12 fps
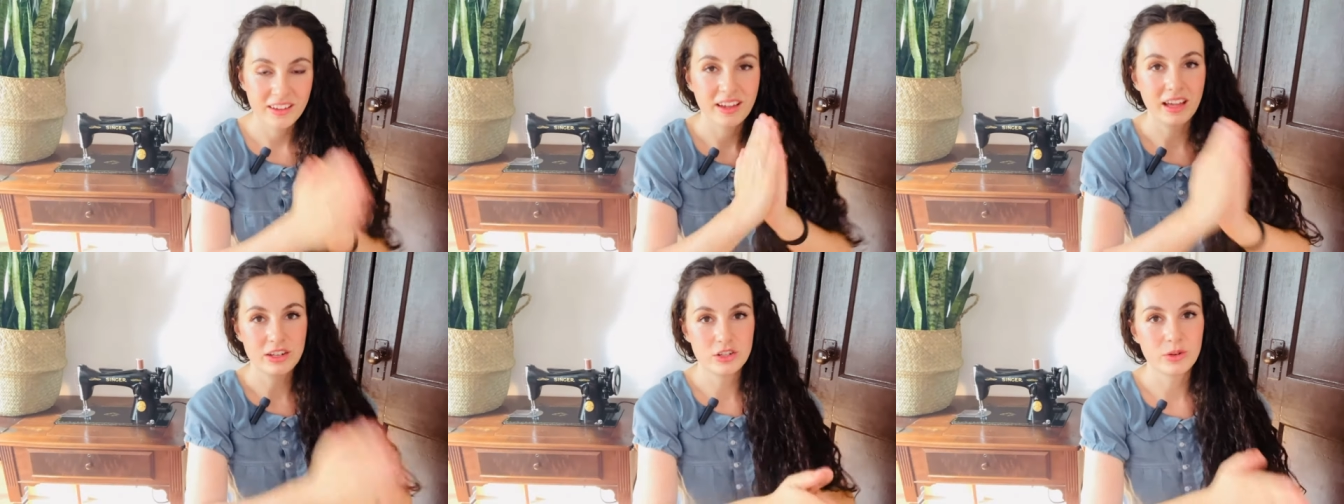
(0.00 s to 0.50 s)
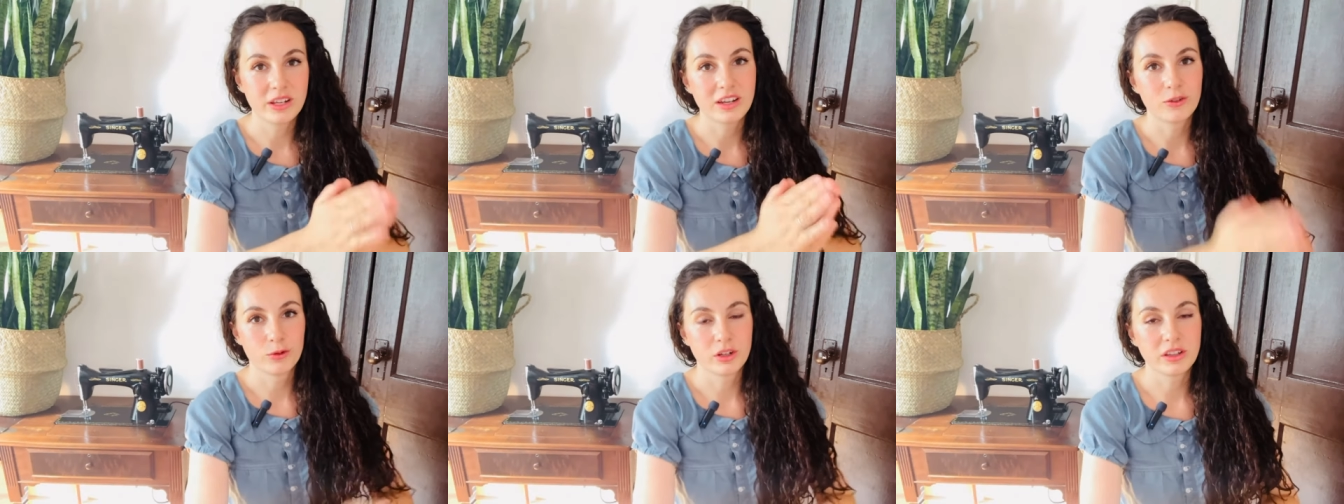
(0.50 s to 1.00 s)
and doing
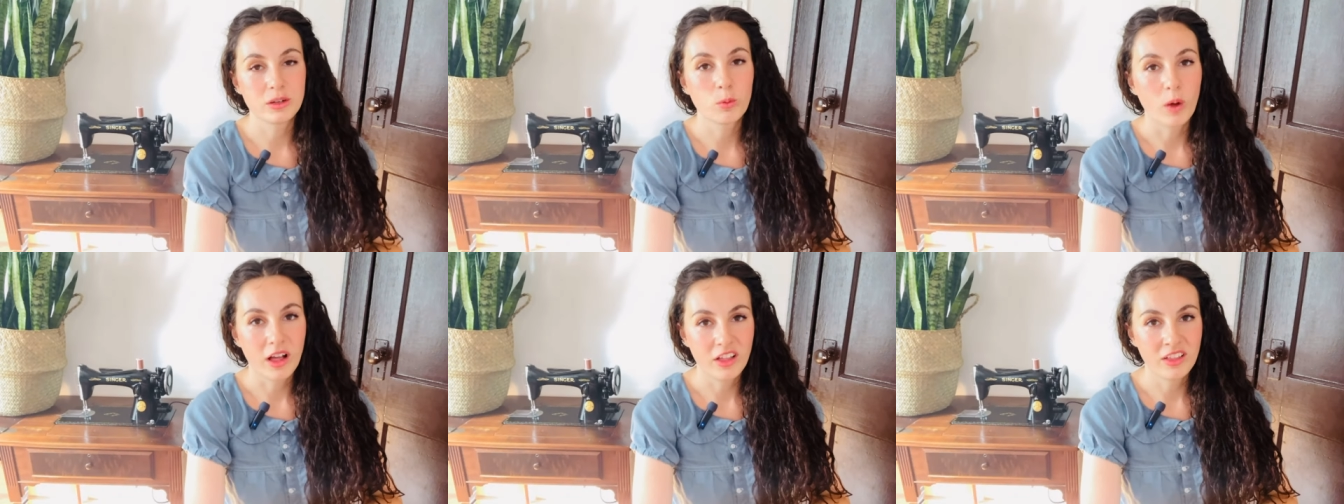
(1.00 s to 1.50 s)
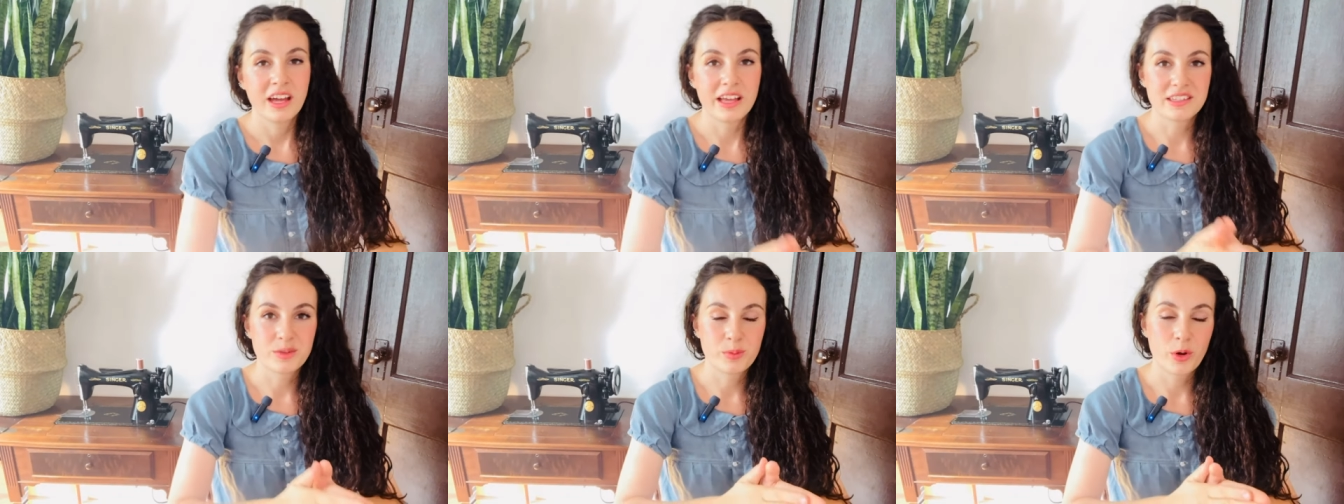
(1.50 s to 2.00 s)
it really well,
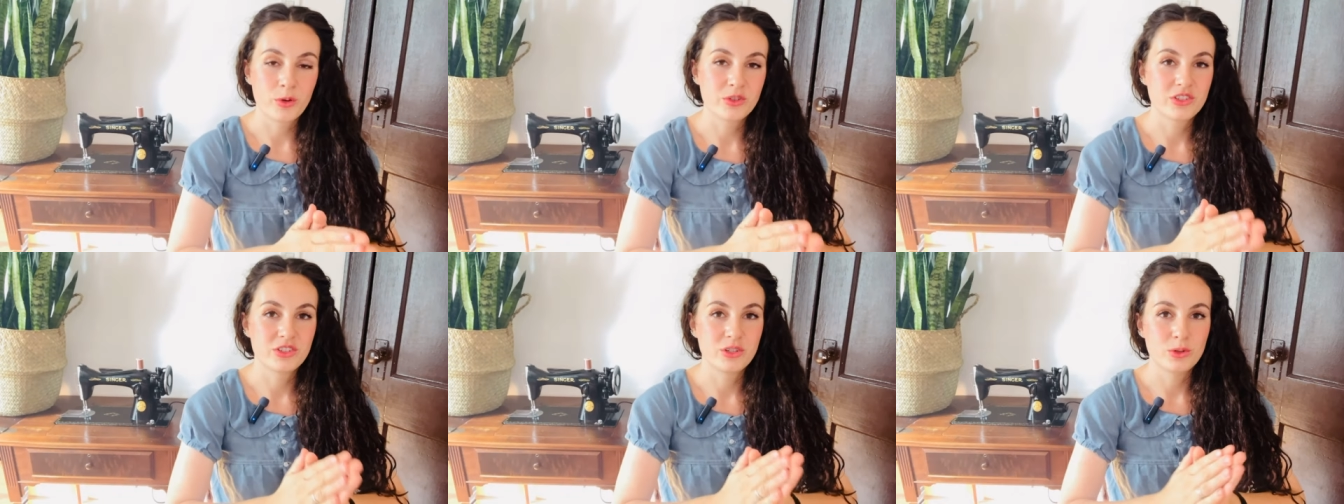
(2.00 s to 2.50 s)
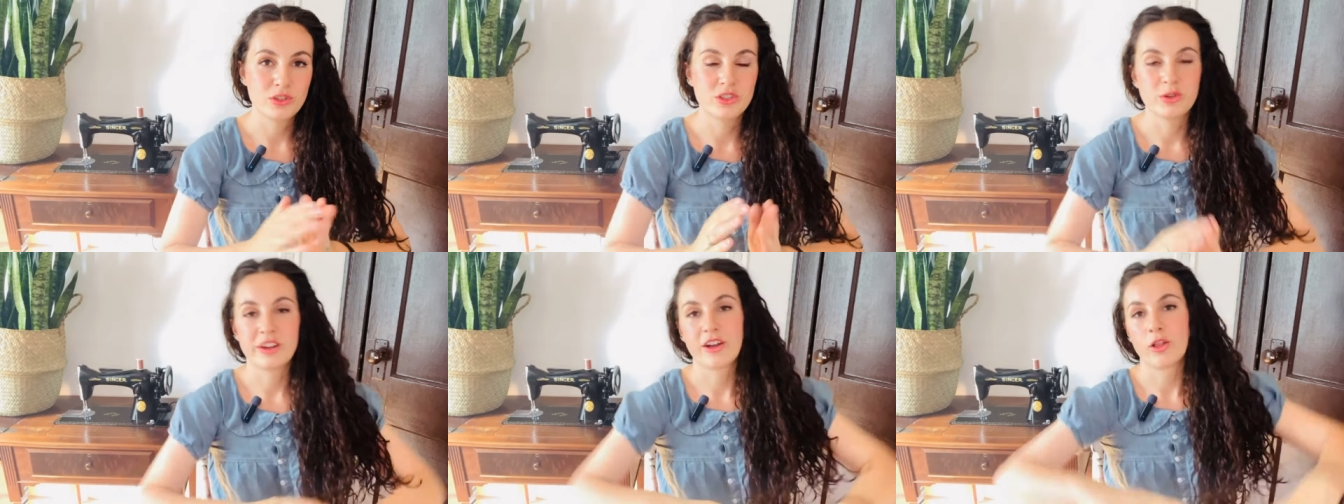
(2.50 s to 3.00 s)
as opposed to
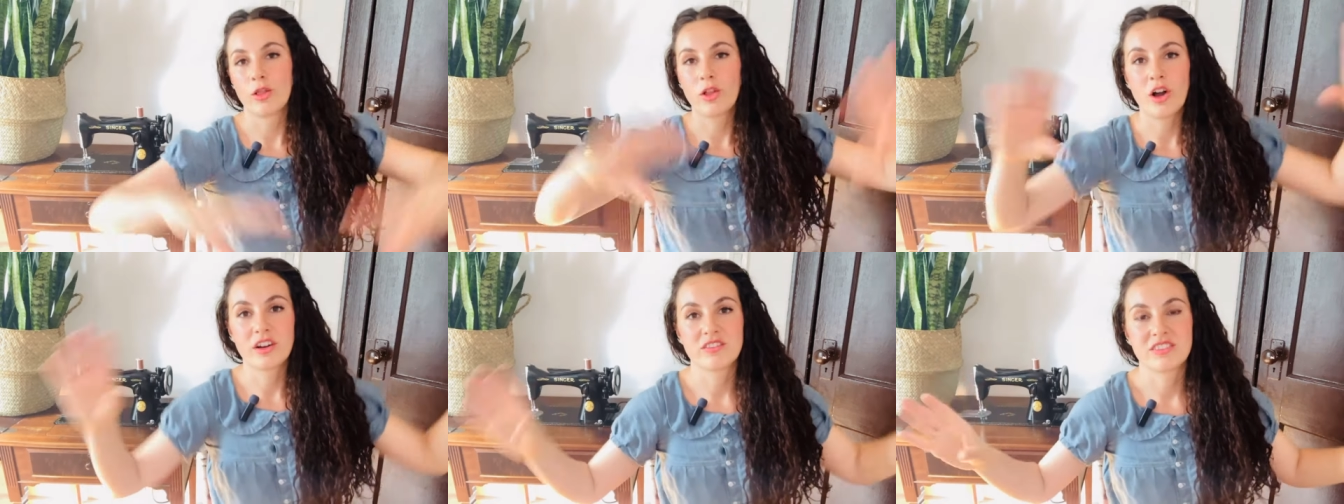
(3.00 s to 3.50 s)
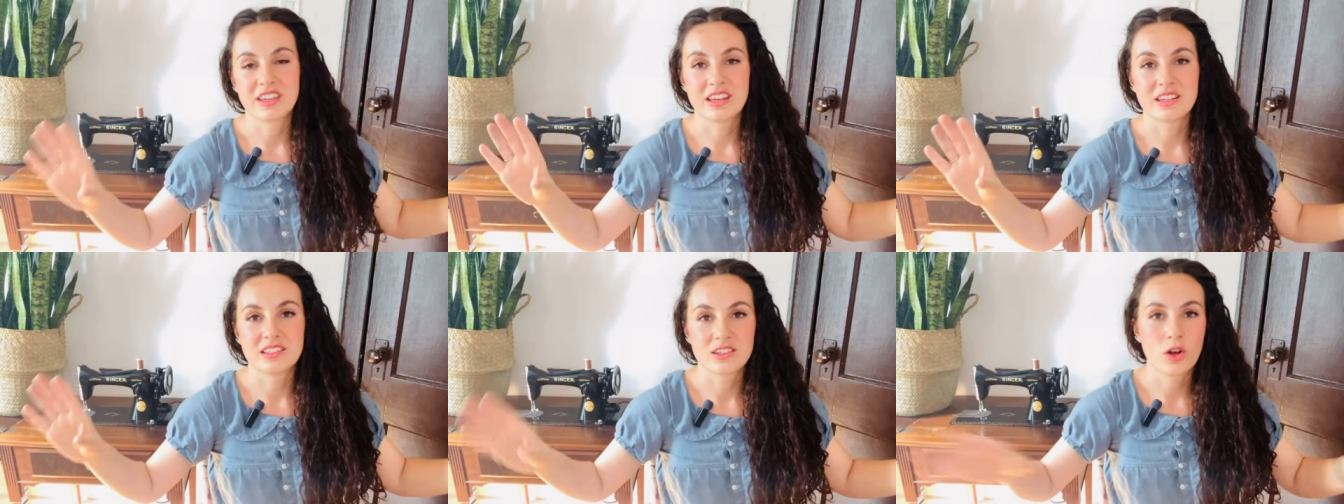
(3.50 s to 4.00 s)
doing a lot of
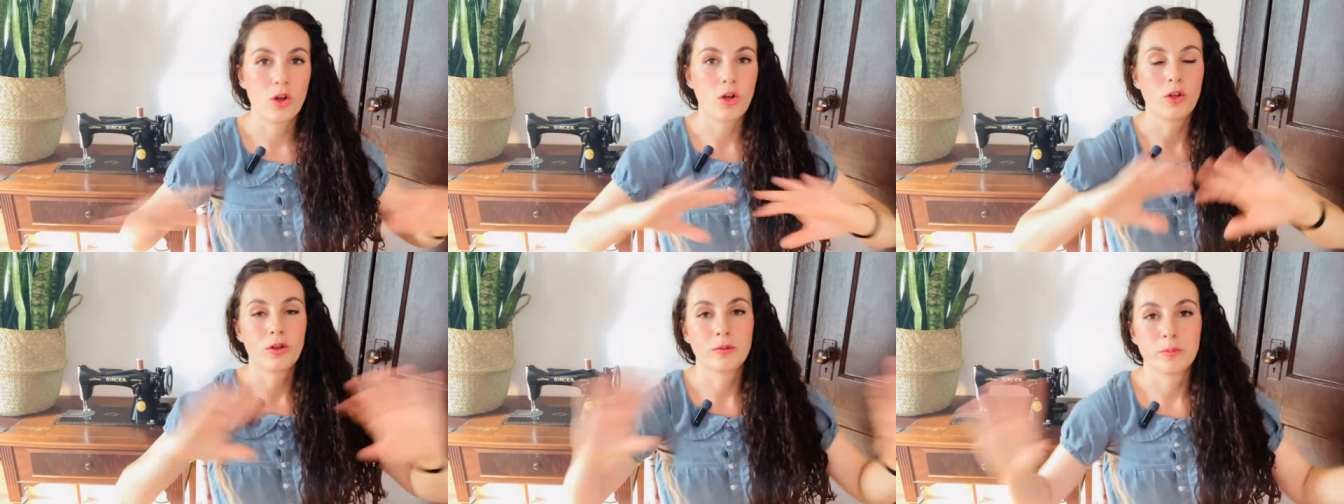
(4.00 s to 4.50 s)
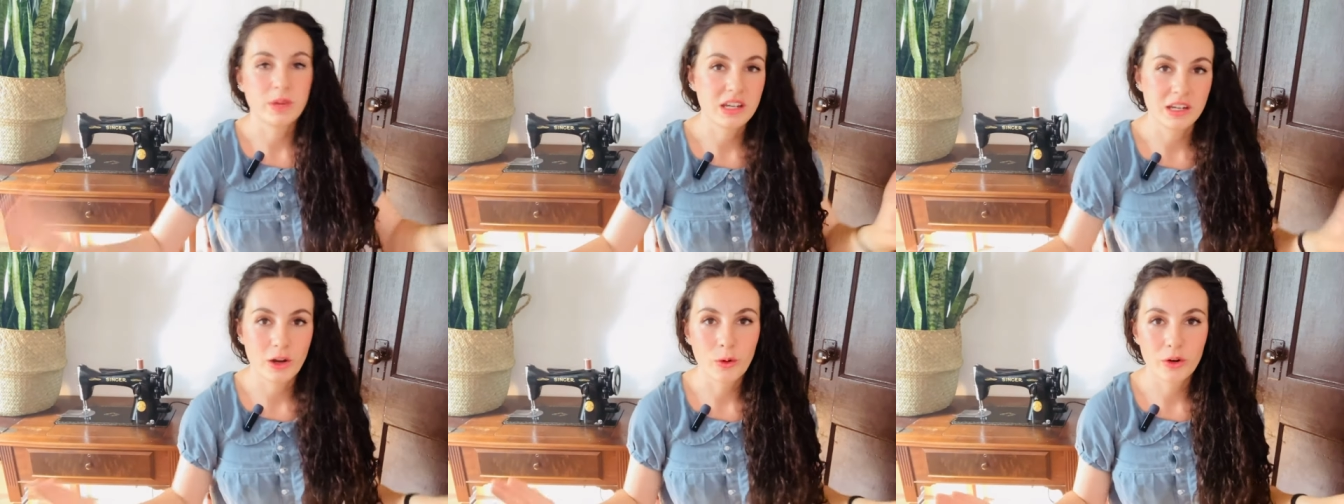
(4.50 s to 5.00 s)
things all
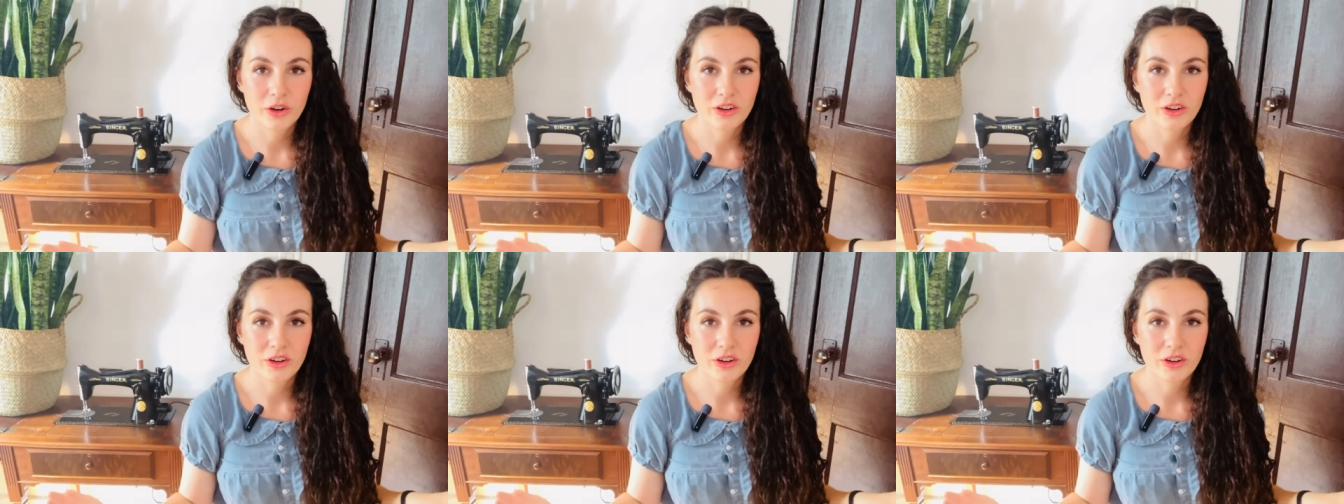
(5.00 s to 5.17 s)
mediocre.